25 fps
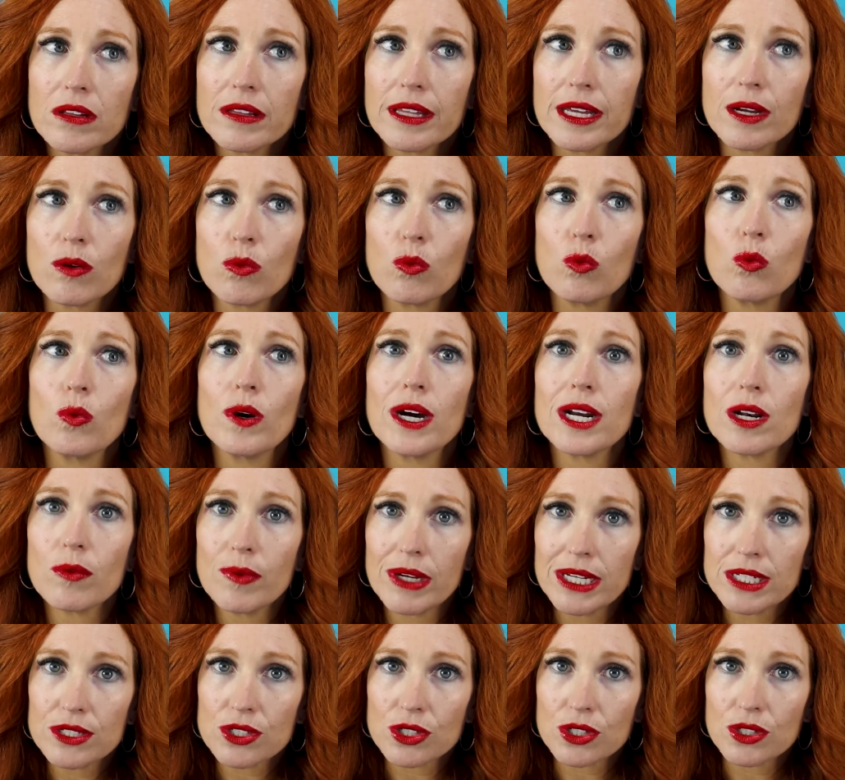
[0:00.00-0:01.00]
like, what do
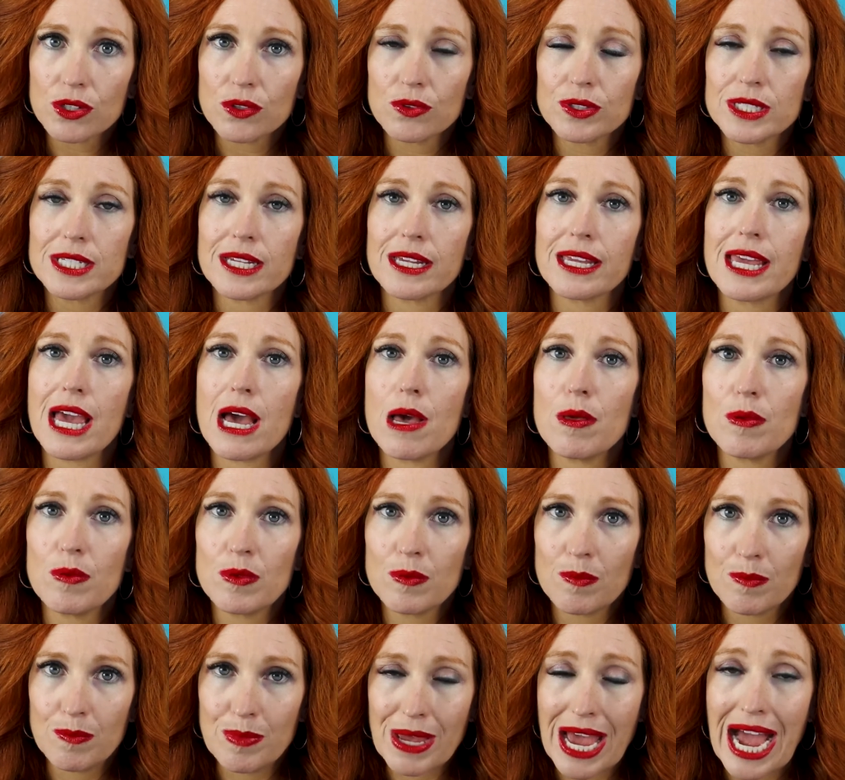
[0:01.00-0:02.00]
we do to
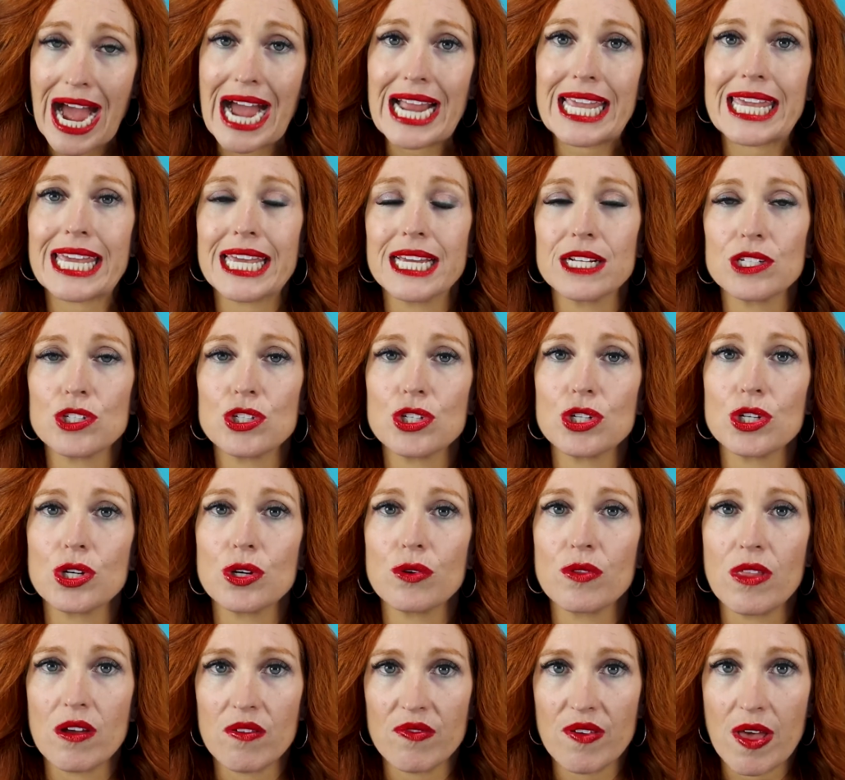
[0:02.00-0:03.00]
get back
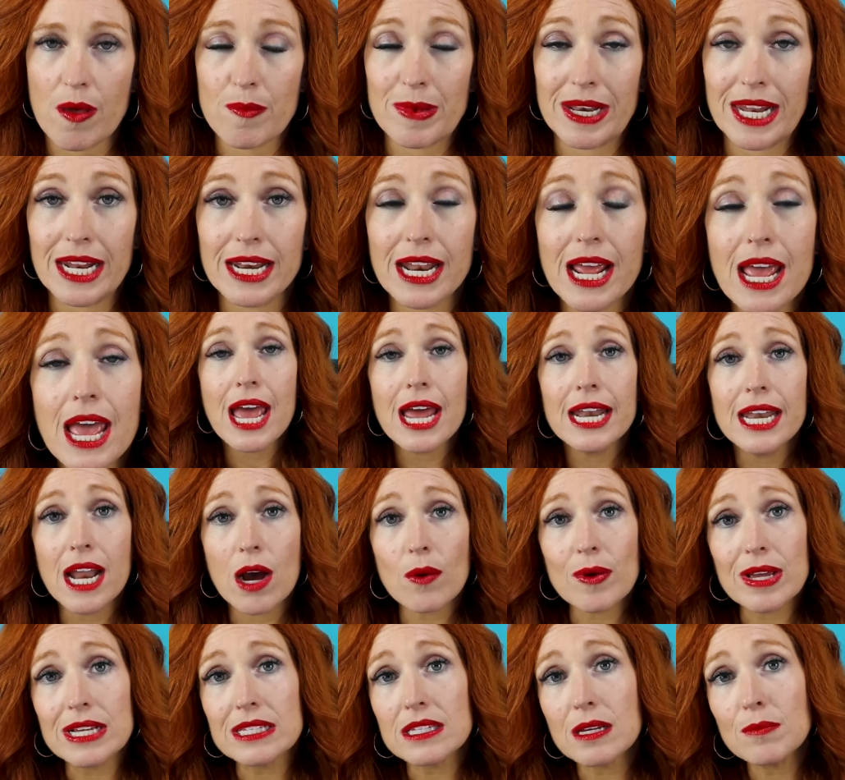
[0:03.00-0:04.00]
into the feminine?
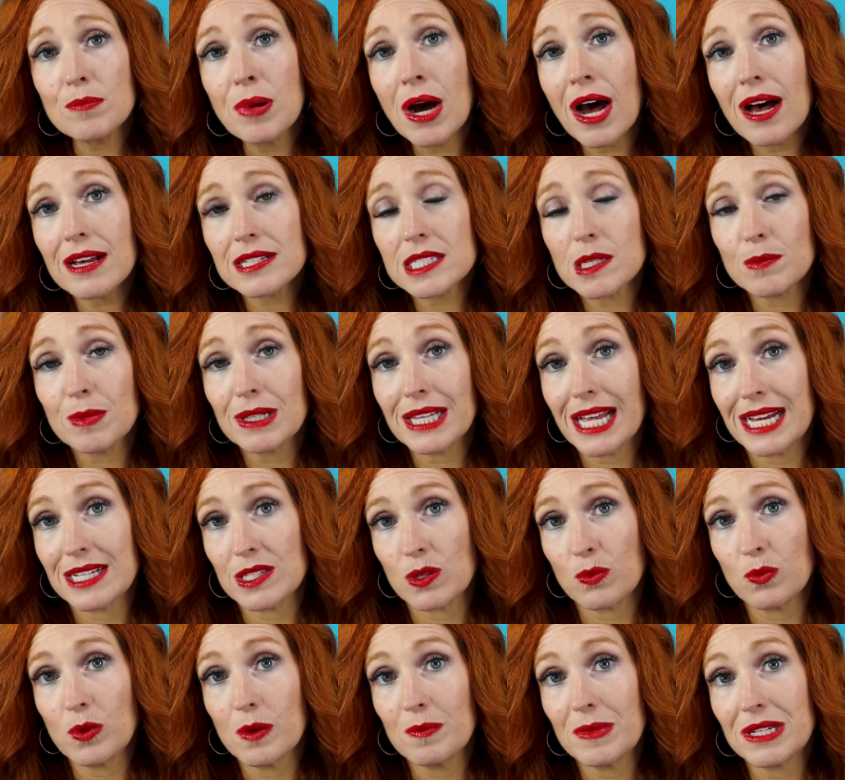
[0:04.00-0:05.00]
Now, is it possible
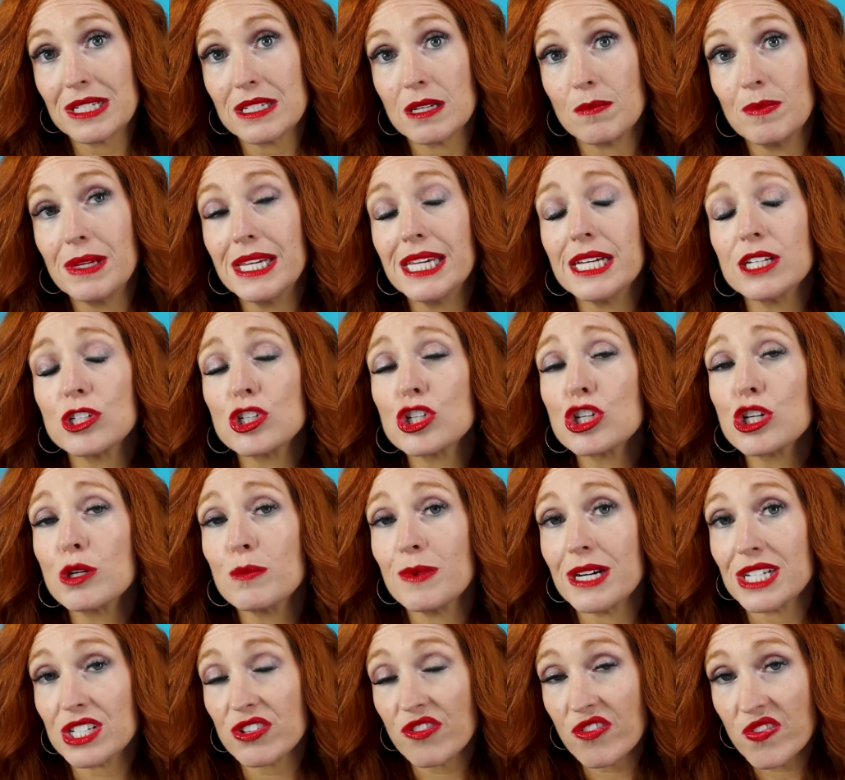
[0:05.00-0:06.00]
as a woman to be in too
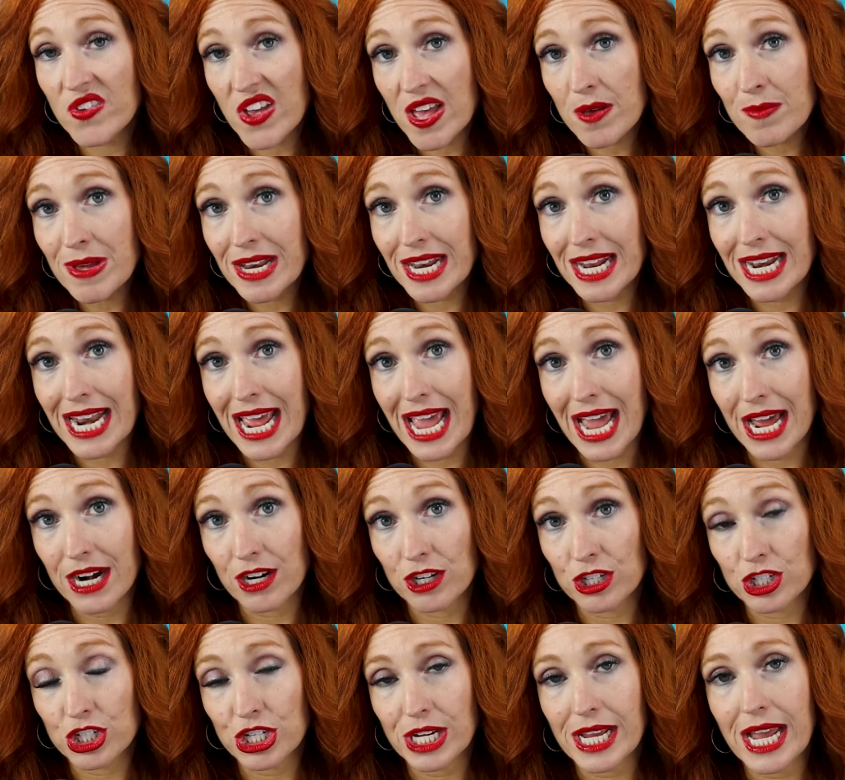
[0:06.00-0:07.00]
much feminine
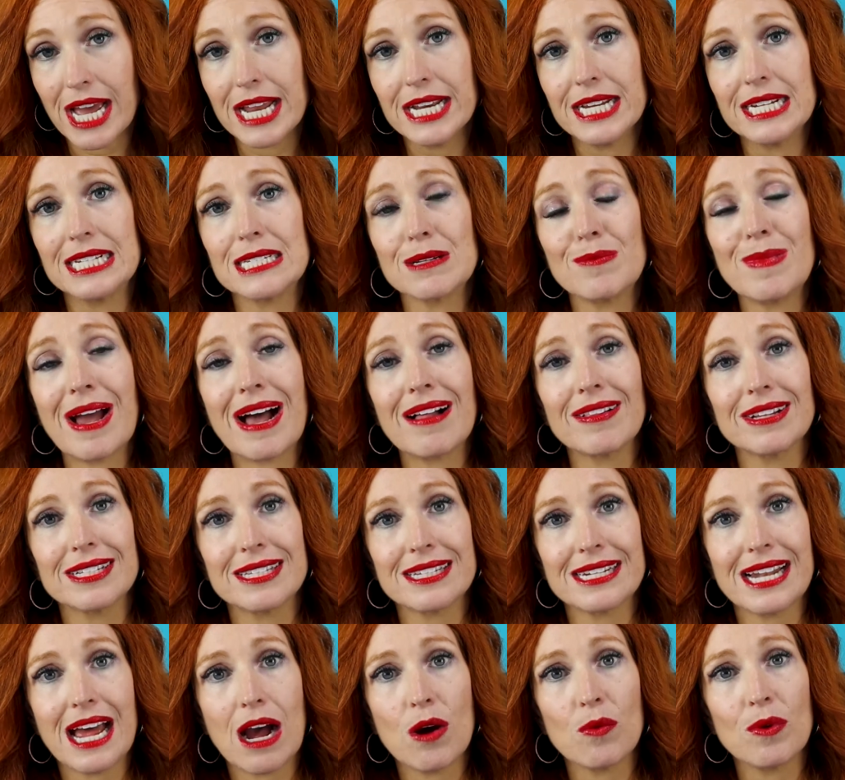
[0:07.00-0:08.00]
energy and need to
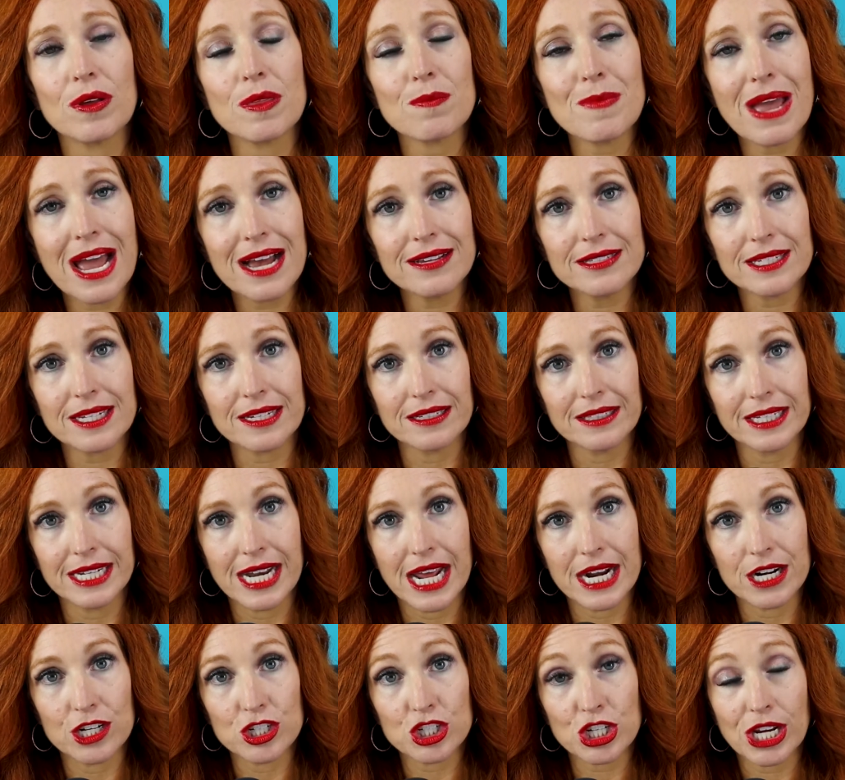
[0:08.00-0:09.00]
balance it out with
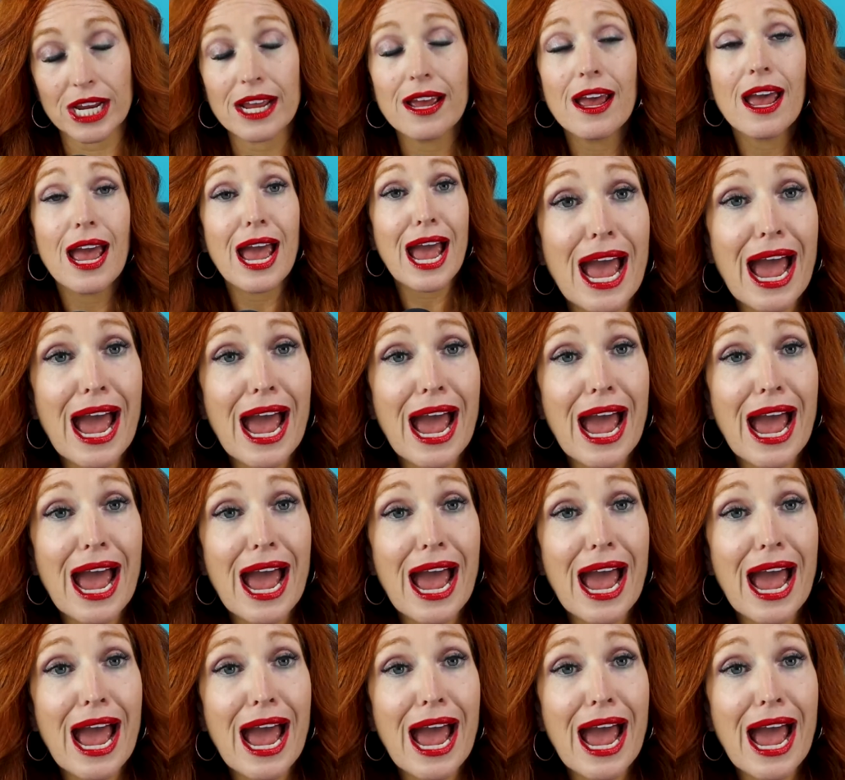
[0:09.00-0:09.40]
masculine energy?